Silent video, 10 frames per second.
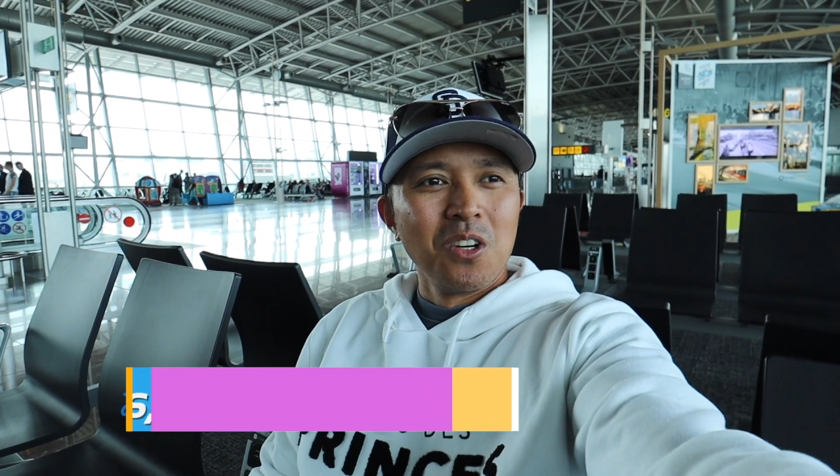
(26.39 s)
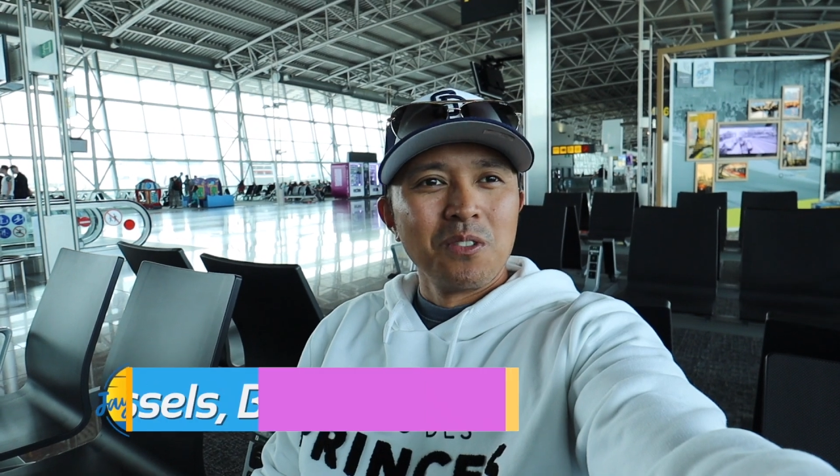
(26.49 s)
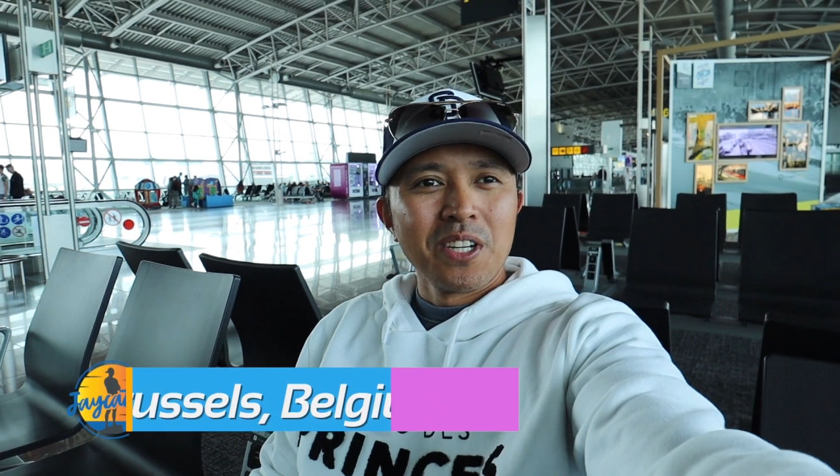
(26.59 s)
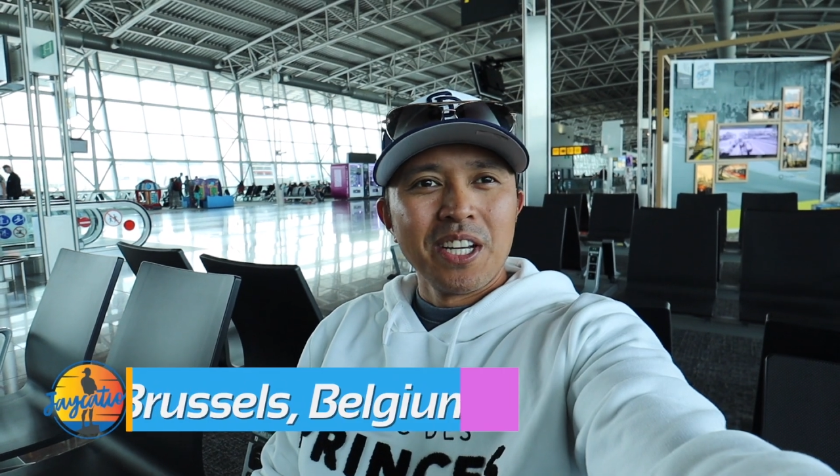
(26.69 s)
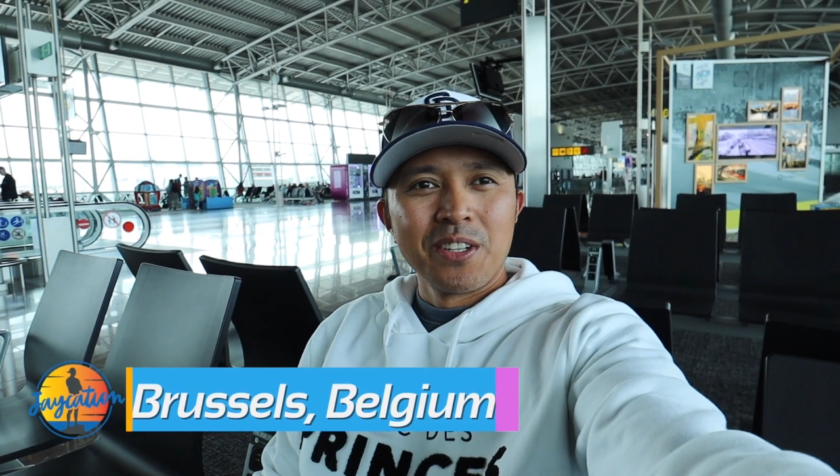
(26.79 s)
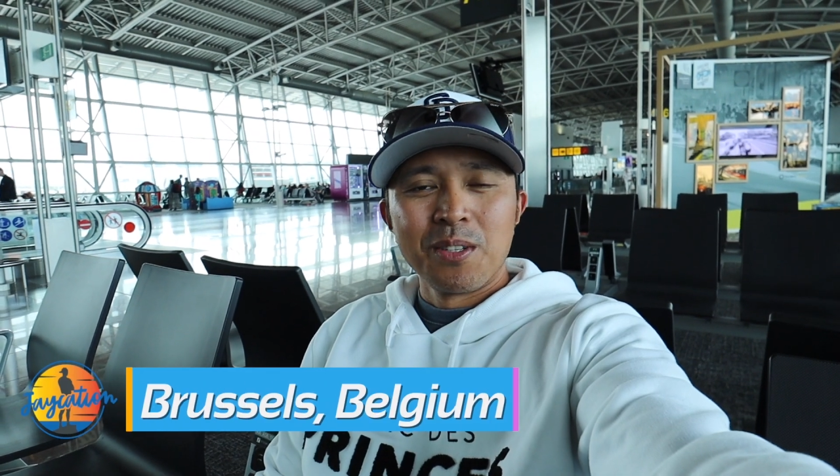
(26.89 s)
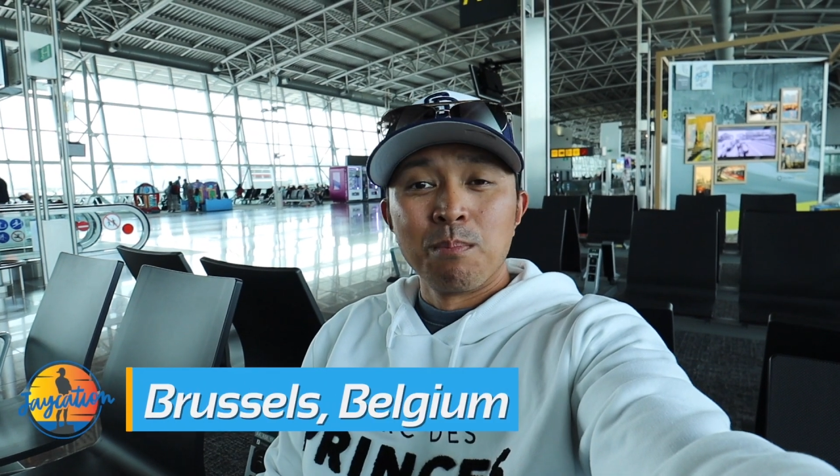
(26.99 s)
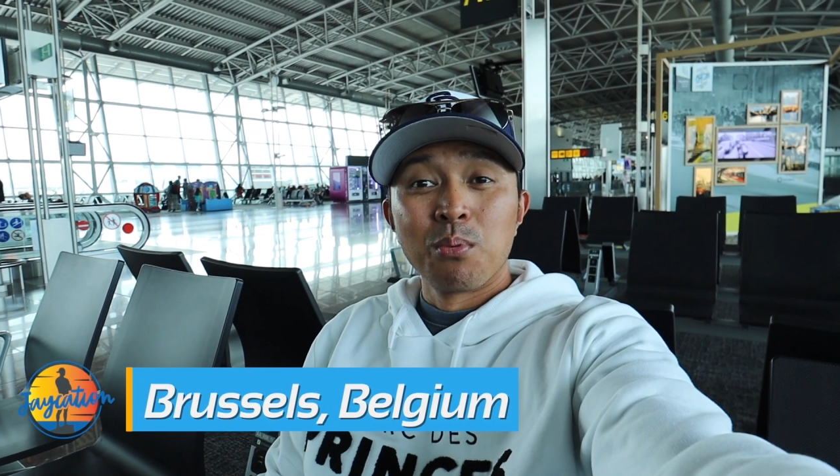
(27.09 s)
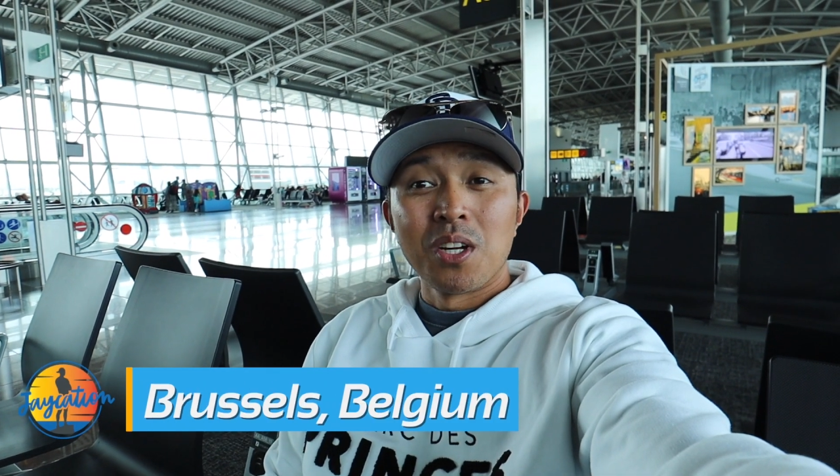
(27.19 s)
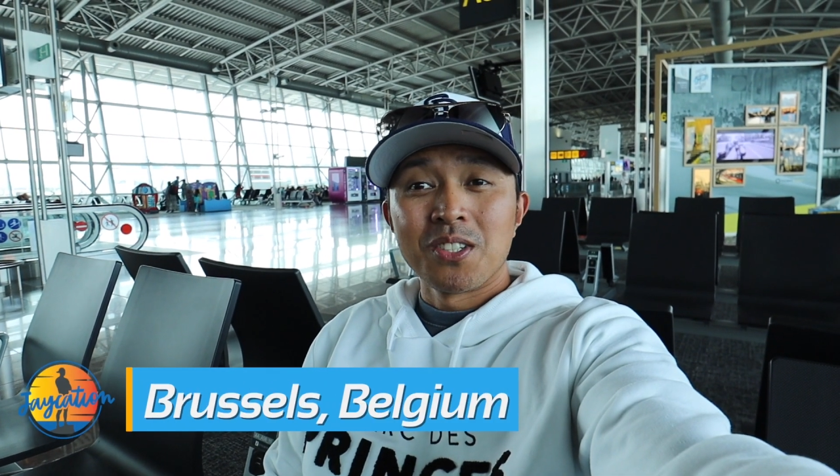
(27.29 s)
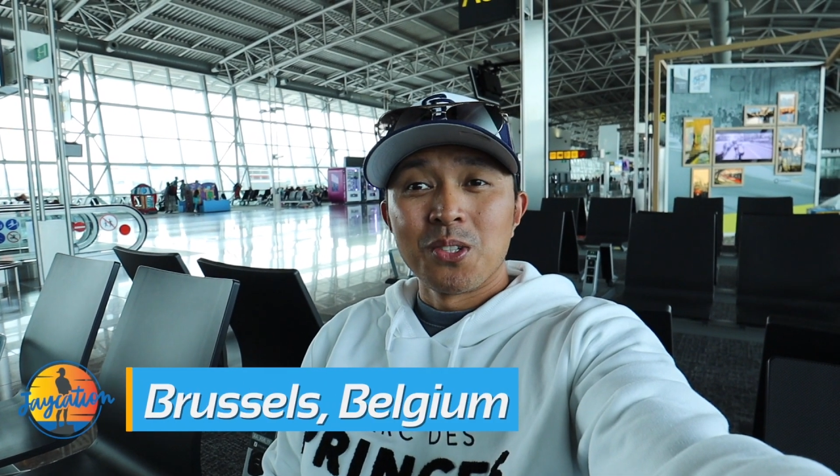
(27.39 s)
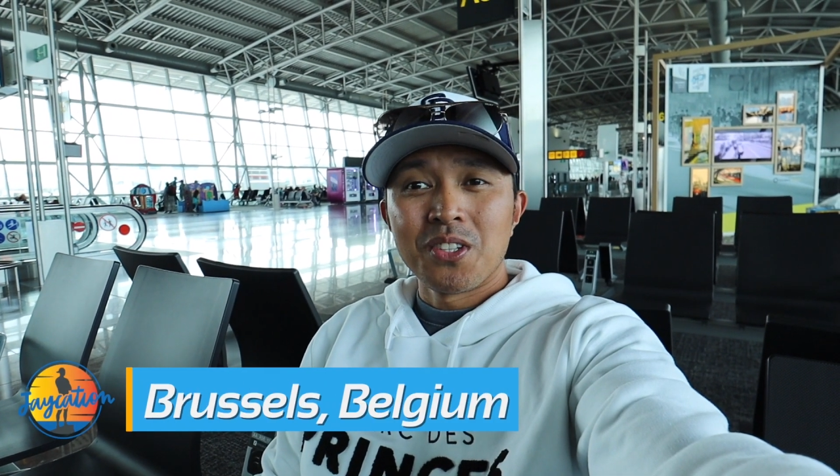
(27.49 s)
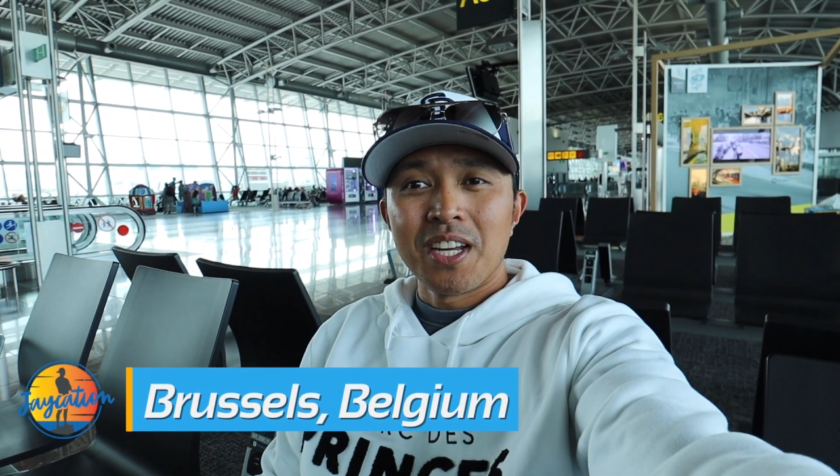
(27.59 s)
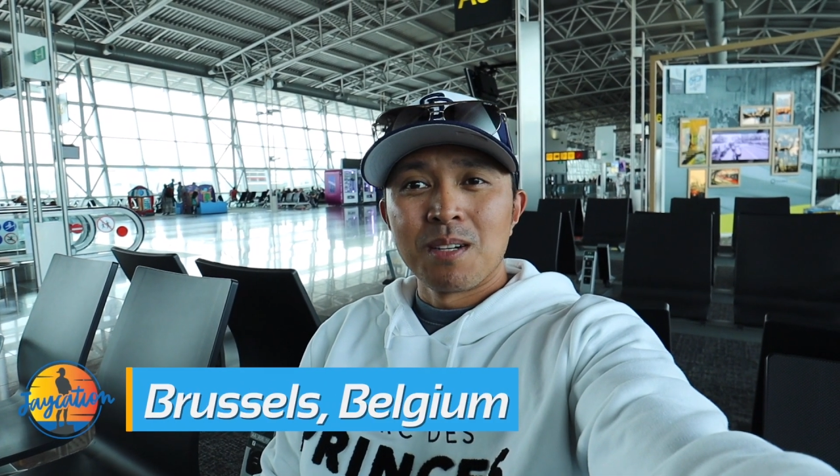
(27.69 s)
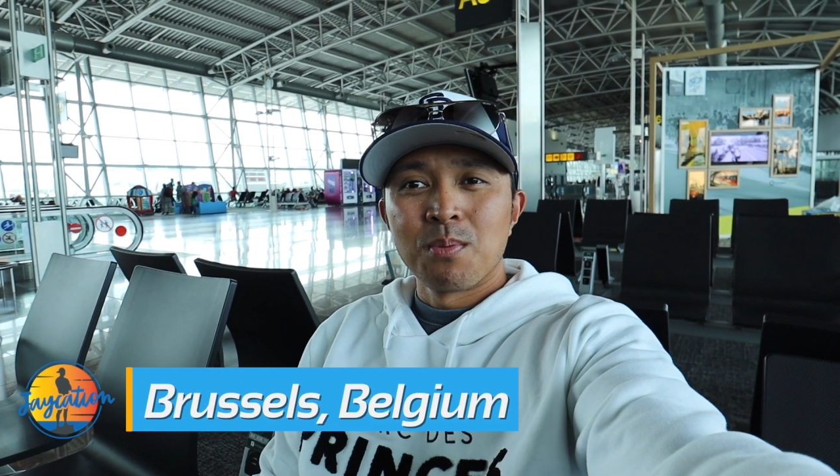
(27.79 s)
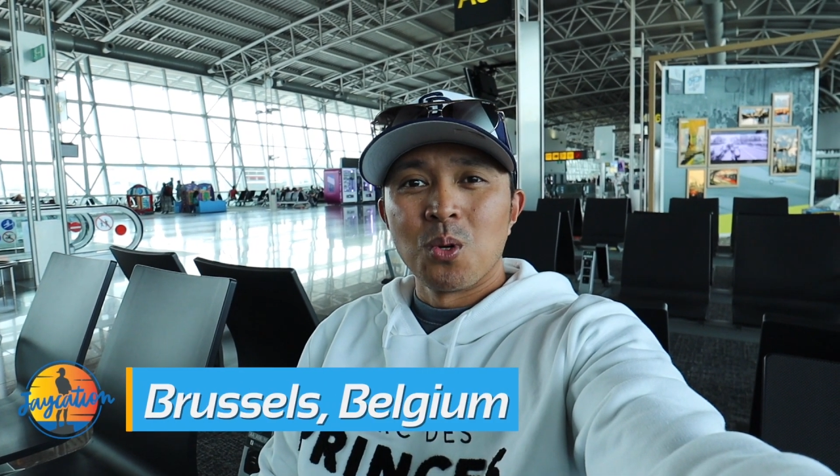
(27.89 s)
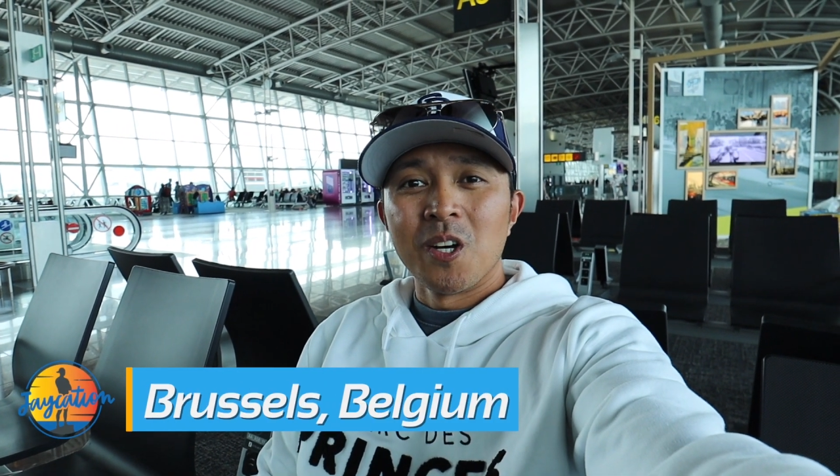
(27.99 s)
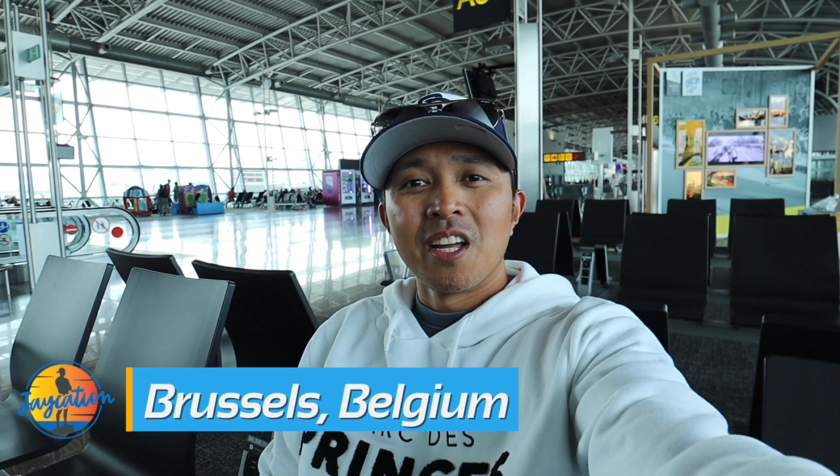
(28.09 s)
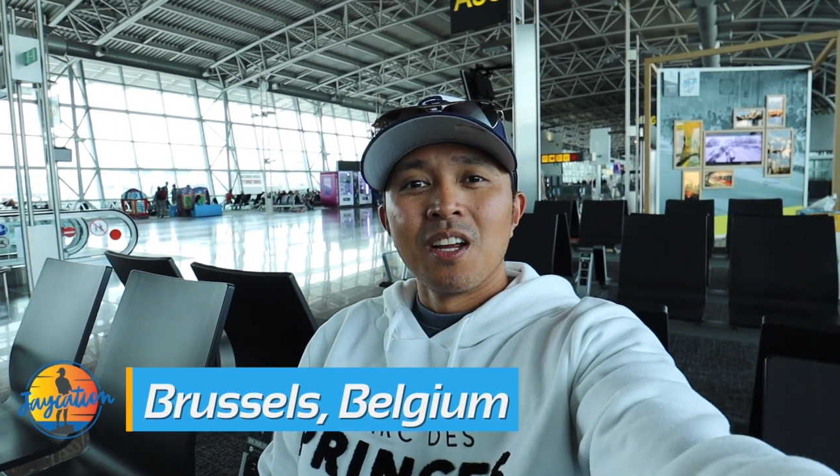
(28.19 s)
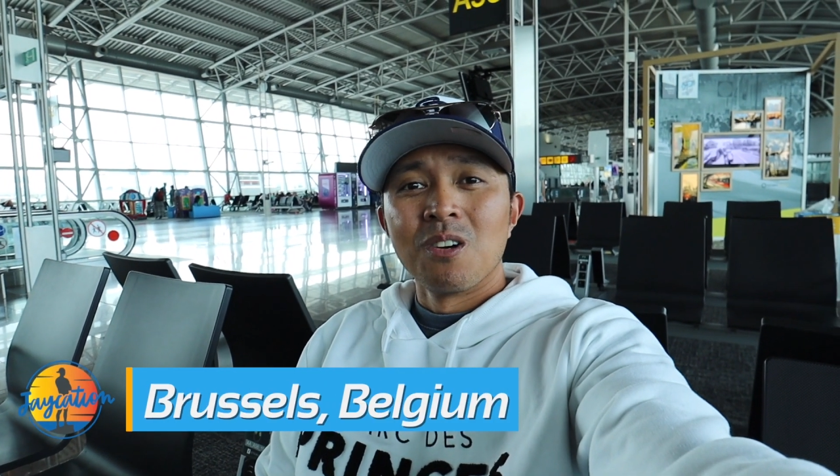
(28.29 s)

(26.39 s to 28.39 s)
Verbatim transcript: over here to Brussels Airport.